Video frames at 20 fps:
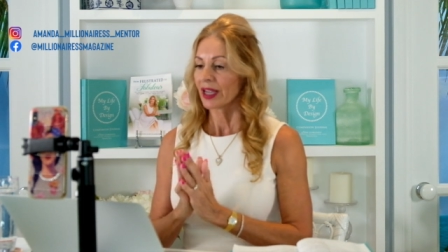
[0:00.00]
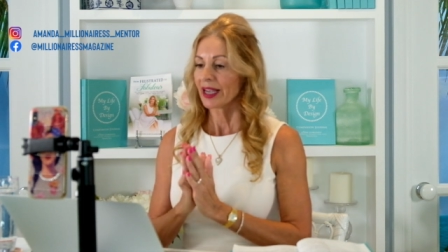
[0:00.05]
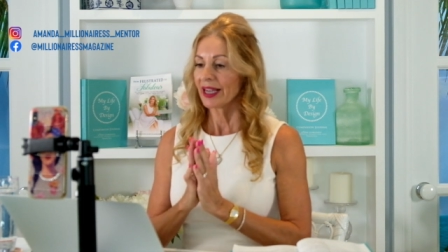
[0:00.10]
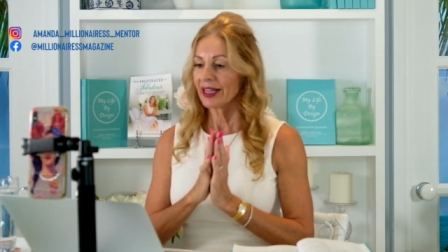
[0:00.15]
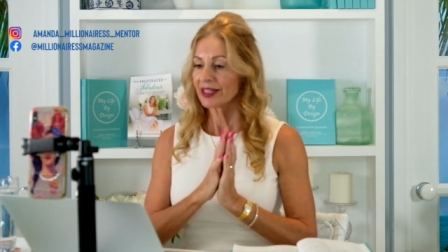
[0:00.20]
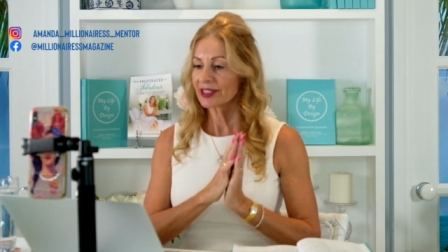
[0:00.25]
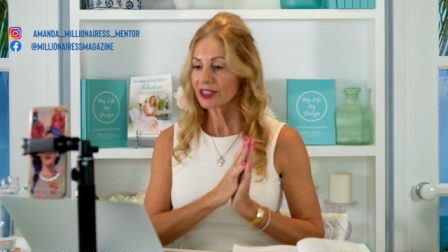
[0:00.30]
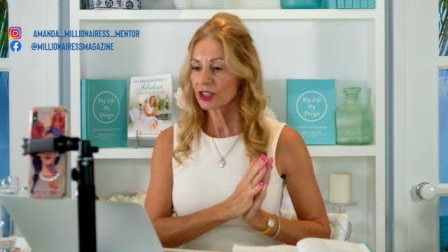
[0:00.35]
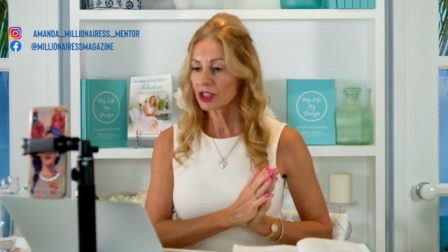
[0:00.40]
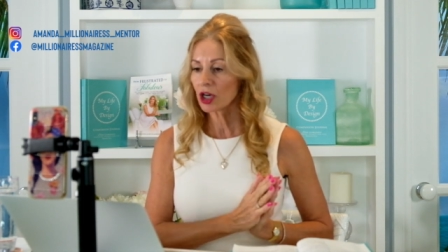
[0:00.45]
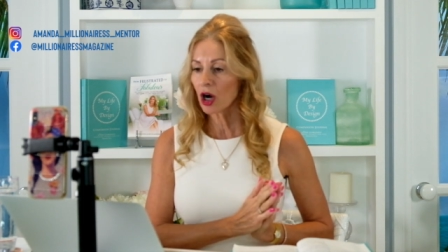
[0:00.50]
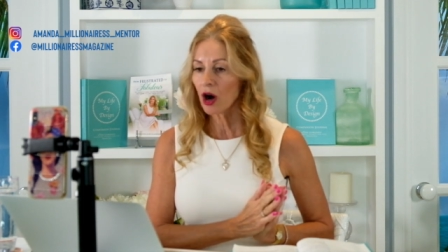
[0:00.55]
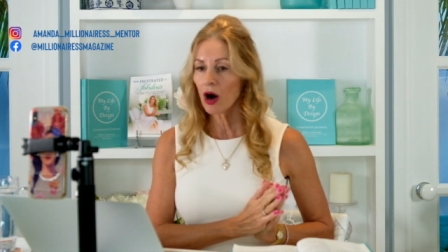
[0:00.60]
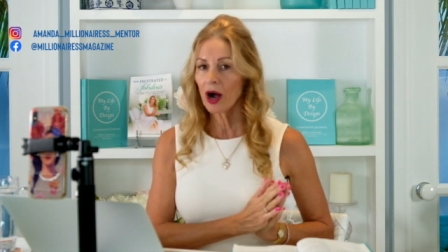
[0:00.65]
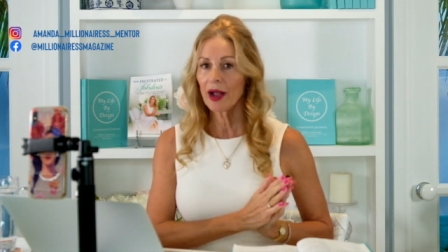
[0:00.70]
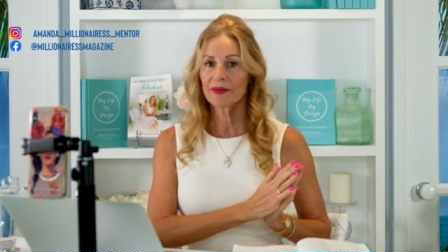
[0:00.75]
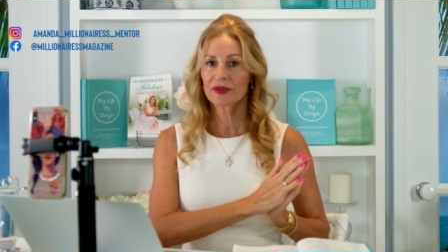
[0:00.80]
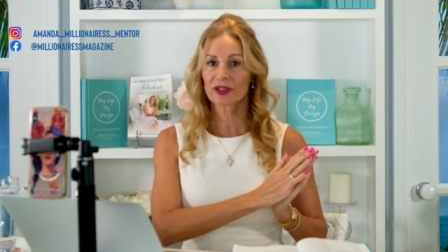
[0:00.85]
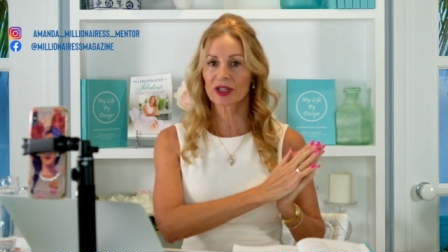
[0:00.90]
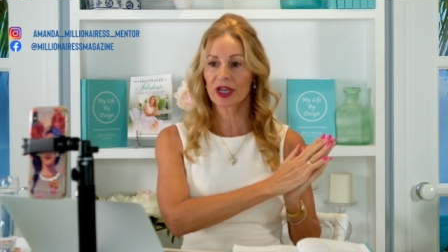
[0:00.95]
it's
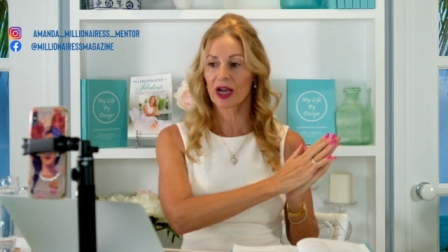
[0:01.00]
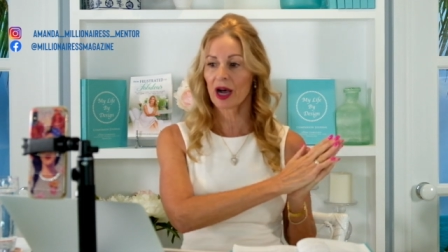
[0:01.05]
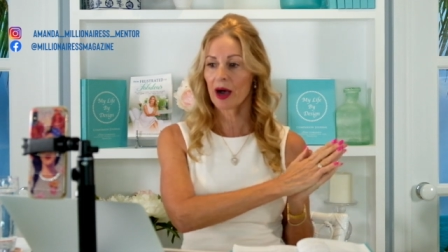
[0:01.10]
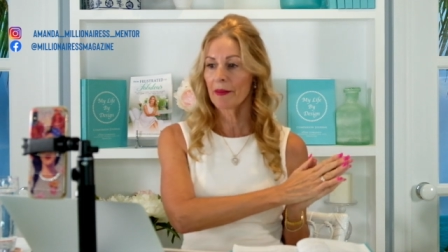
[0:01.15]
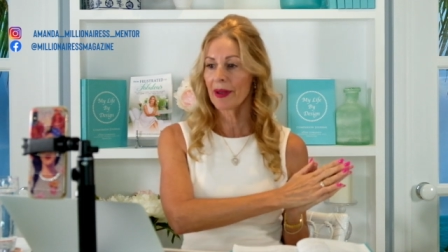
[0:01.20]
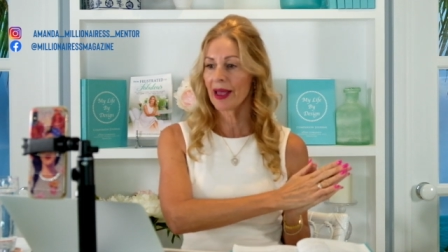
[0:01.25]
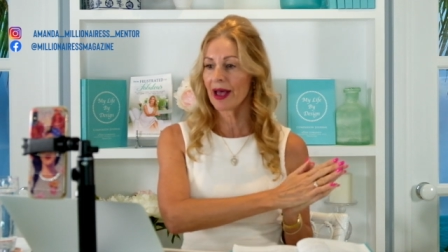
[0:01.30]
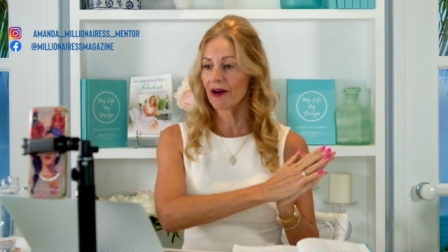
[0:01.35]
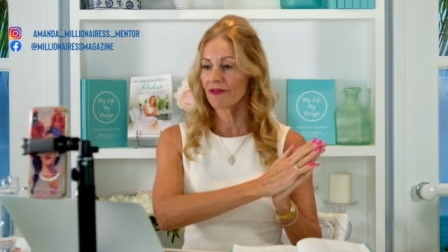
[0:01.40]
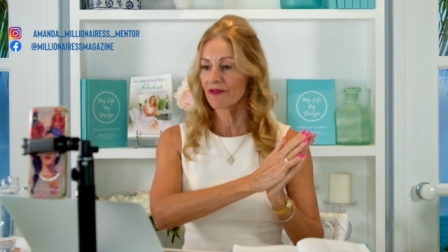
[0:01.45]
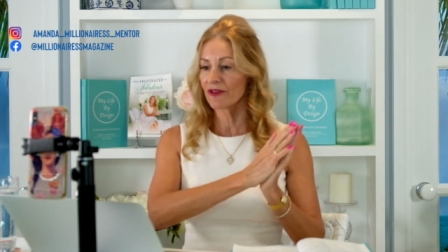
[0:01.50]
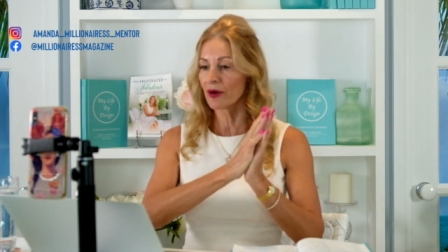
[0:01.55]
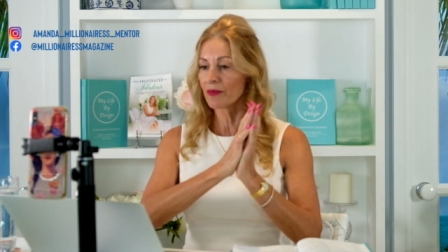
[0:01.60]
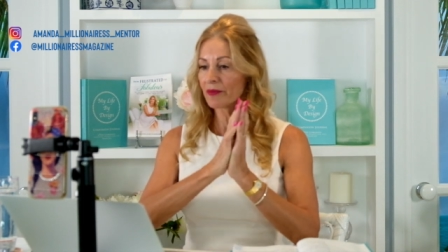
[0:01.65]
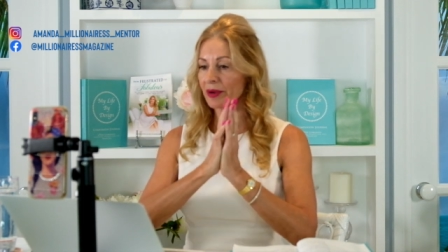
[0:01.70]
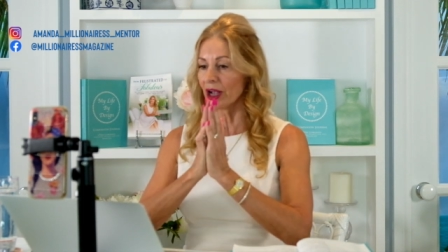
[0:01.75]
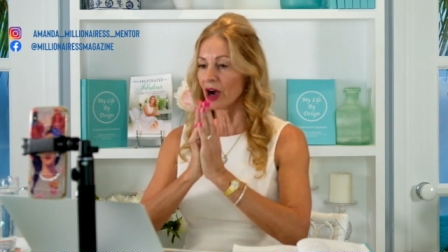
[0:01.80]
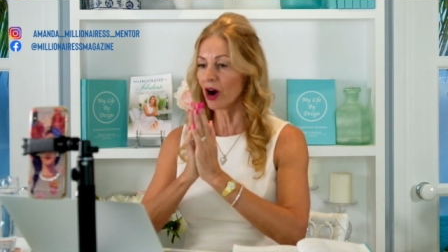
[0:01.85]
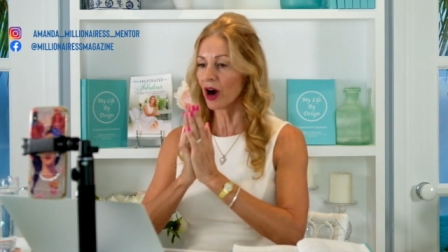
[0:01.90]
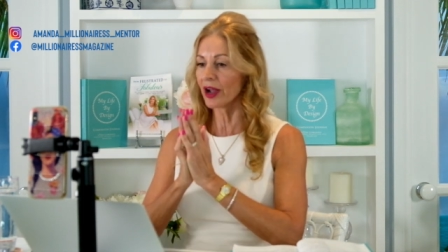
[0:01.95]
time to come out
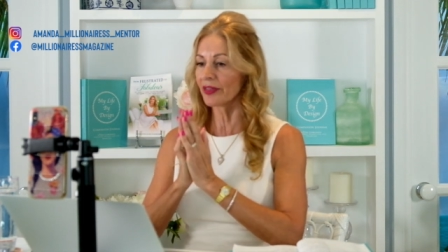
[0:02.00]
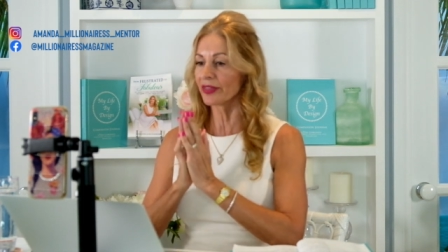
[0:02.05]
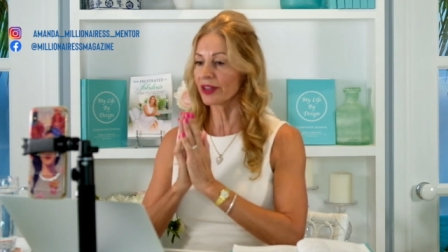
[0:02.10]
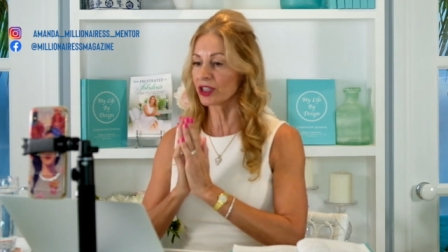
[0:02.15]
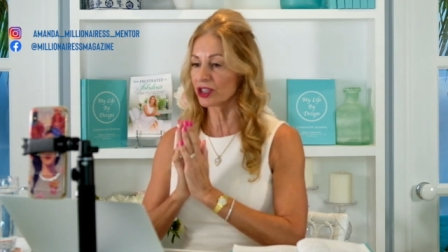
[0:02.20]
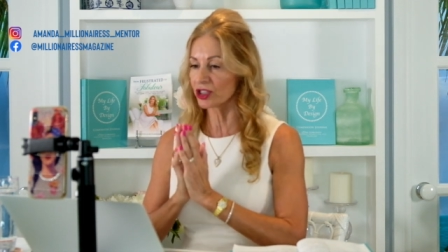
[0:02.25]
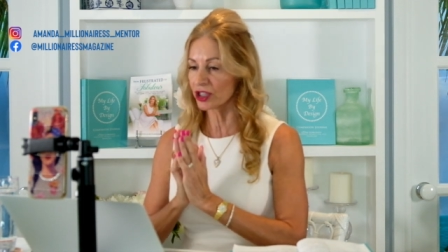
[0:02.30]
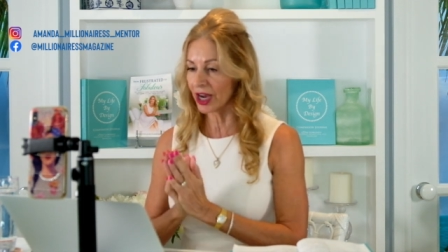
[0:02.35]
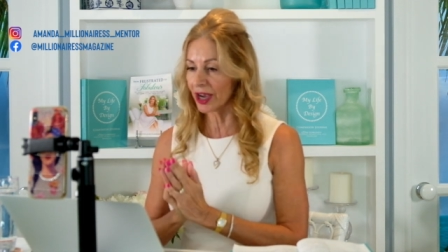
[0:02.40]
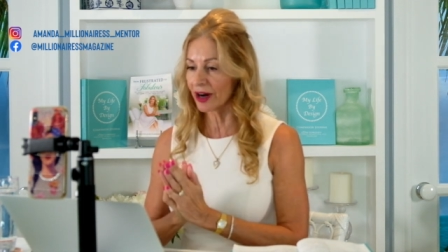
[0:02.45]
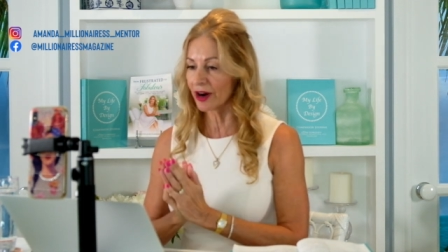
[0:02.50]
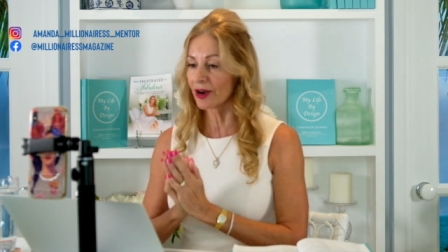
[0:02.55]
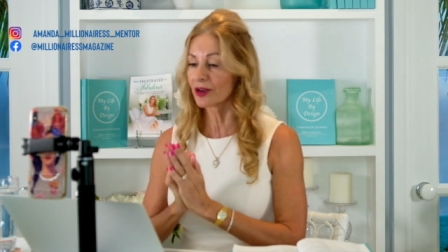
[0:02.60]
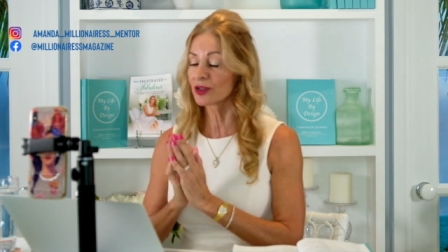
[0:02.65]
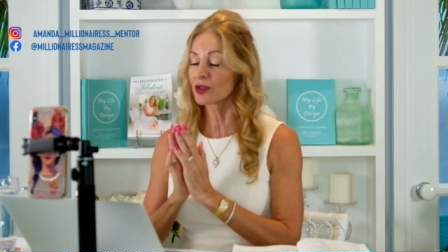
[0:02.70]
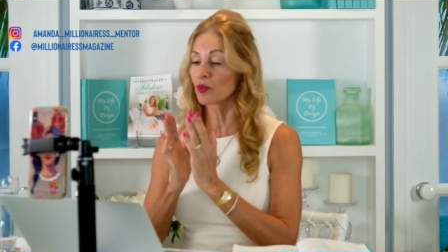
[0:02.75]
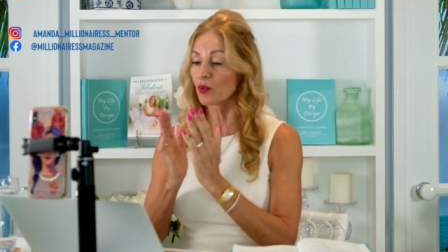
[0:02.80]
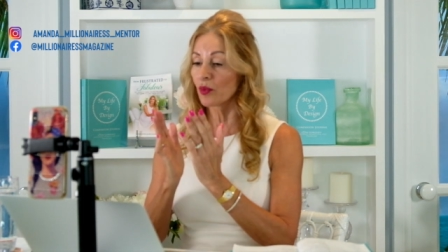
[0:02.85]
from behind the shadows,